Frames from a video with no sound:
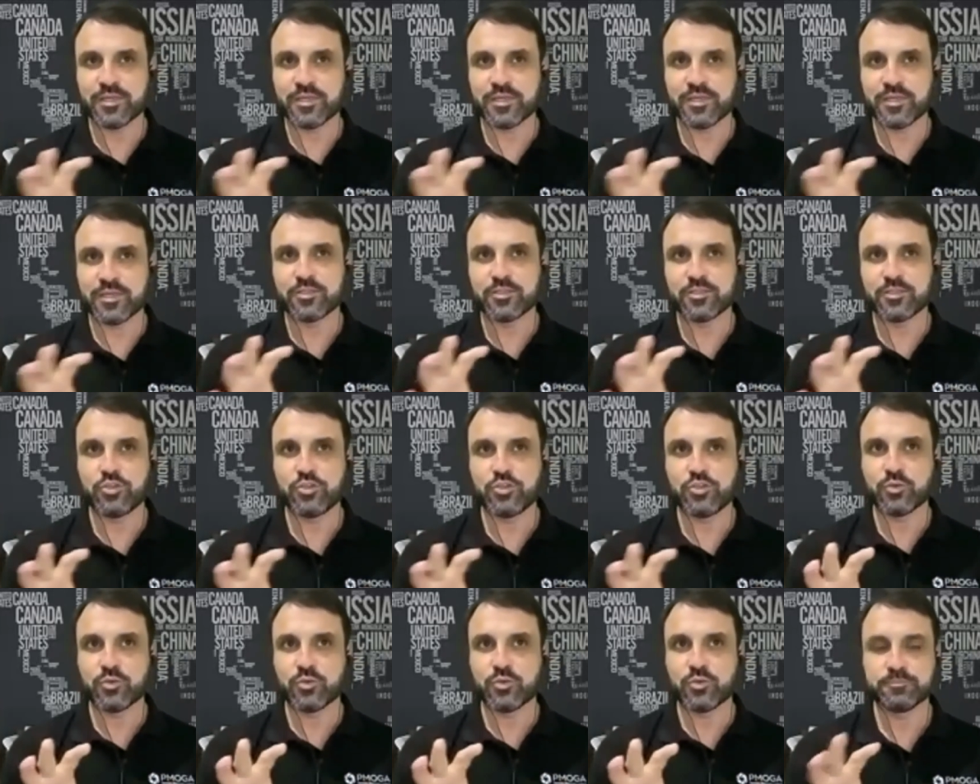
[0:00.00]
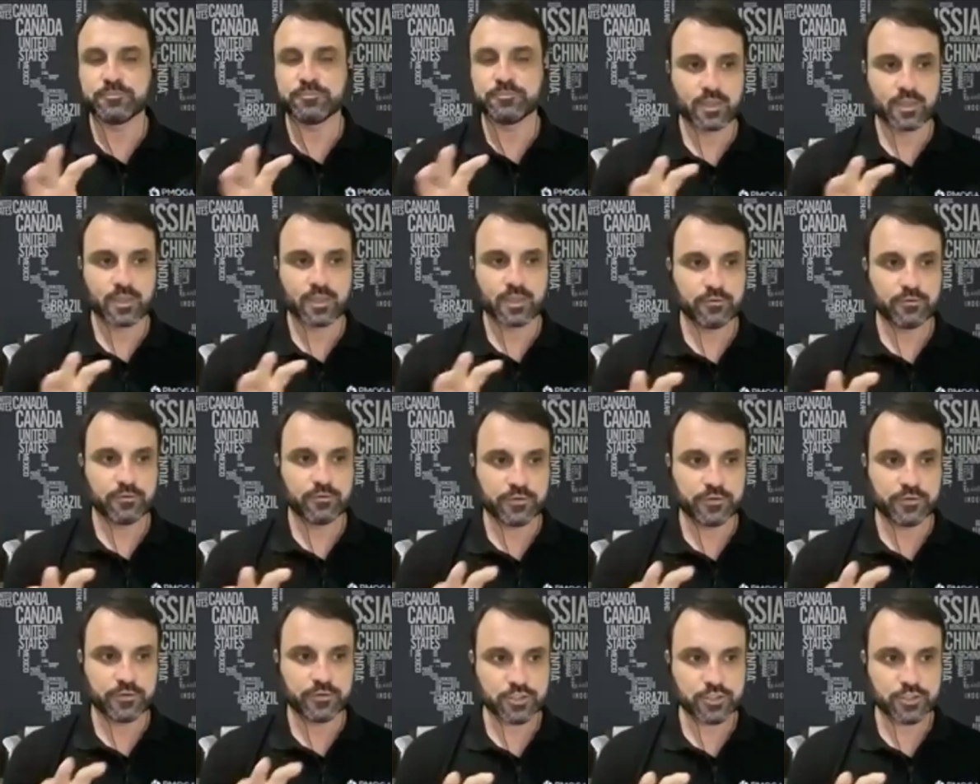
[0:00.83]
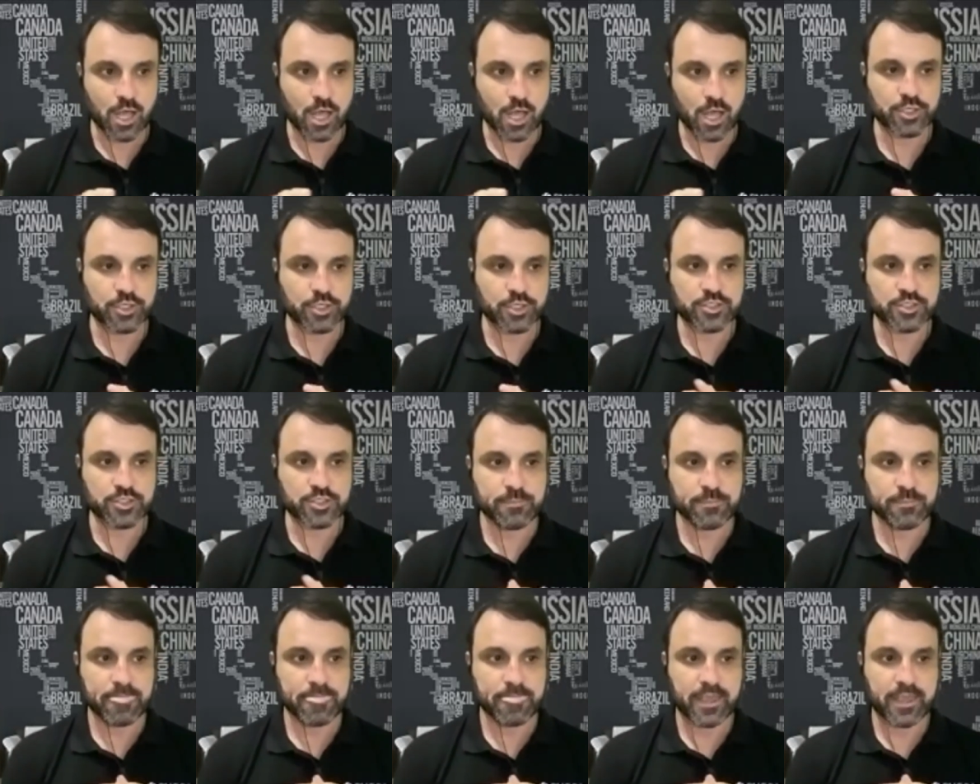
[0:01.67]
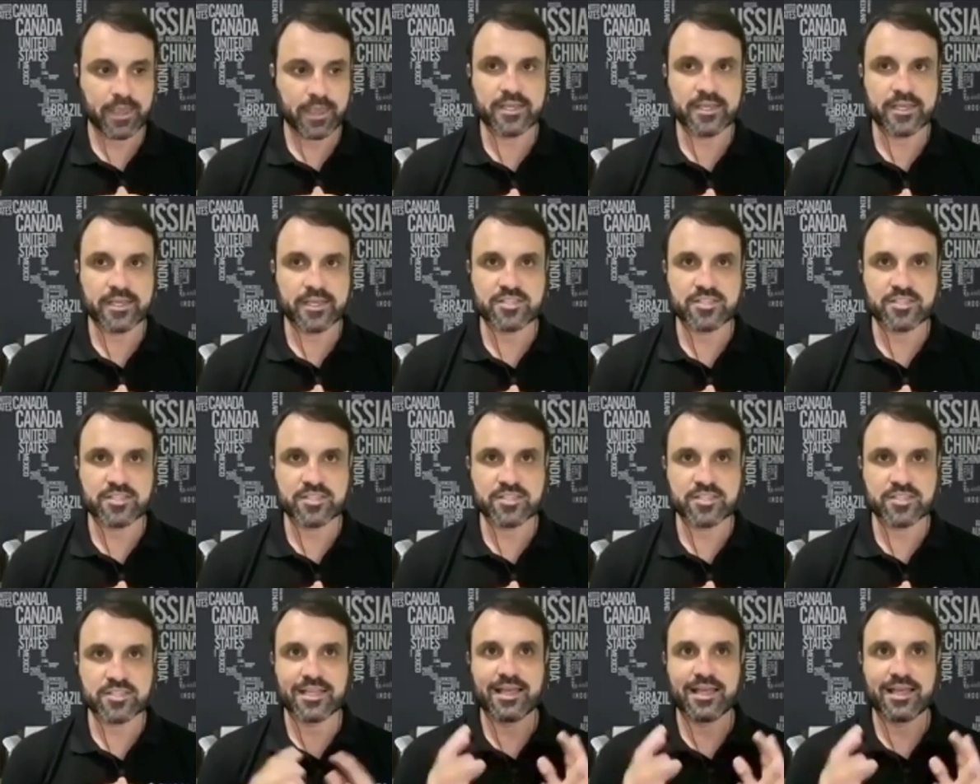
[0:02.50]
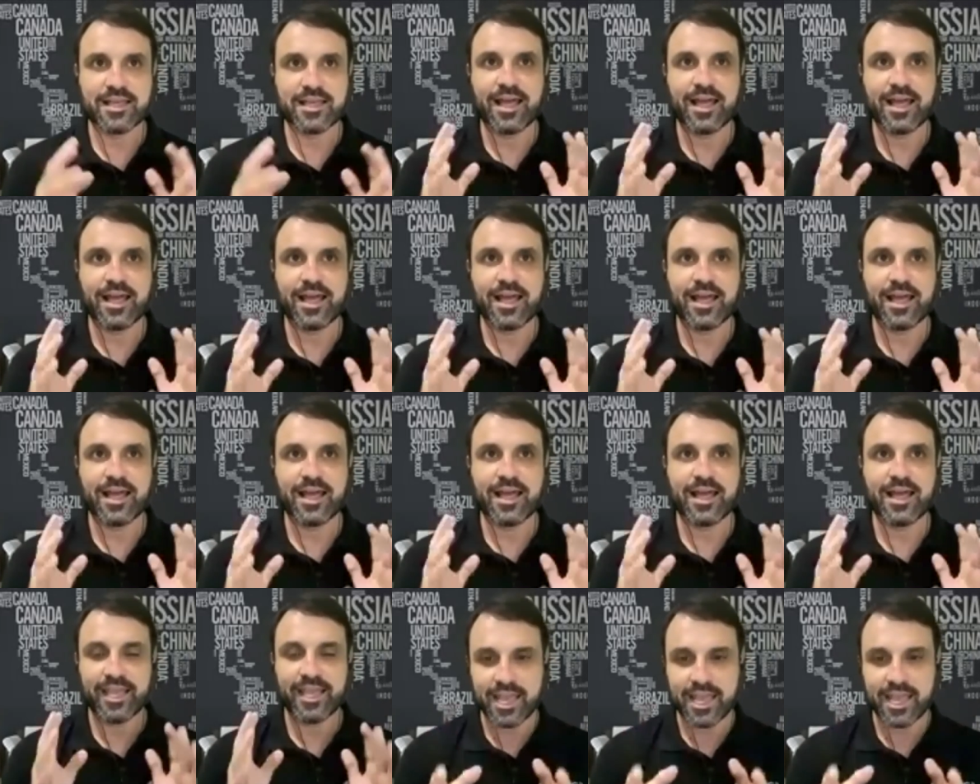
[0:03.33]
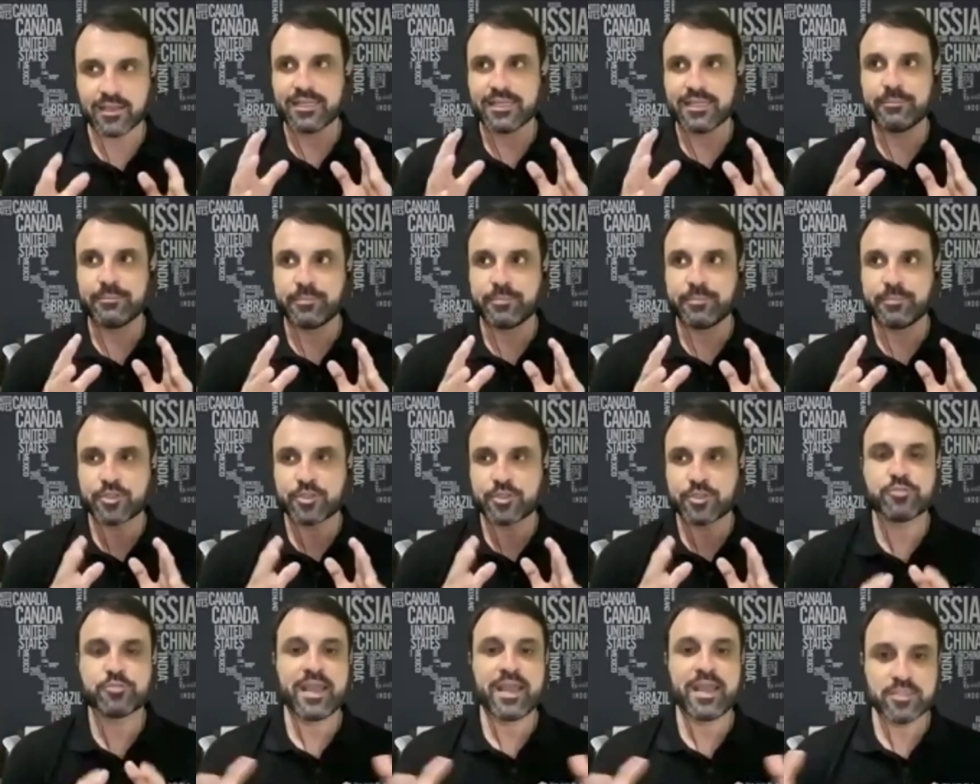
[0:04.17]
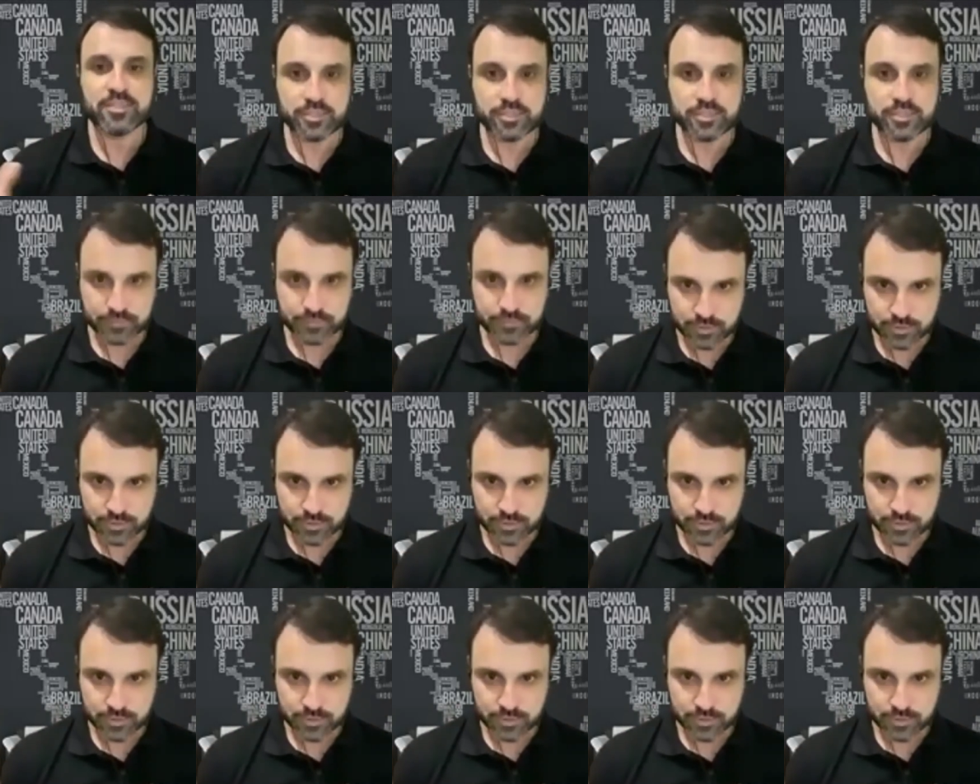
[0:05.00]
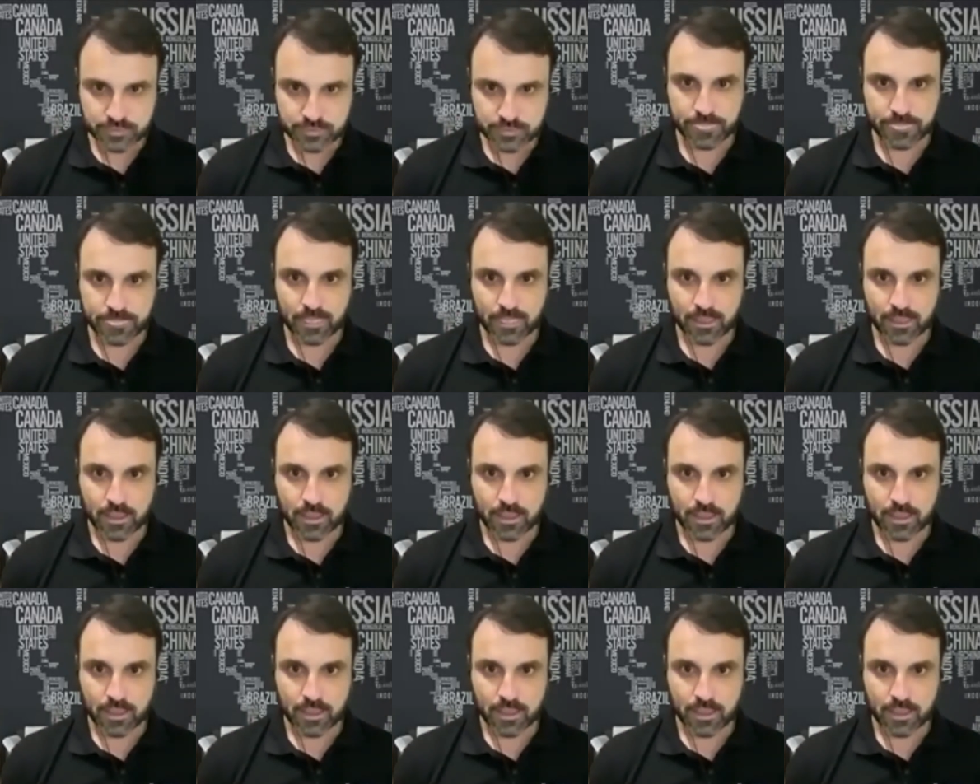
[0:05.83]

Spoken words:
The difference between the two first options is, again, the perspectives.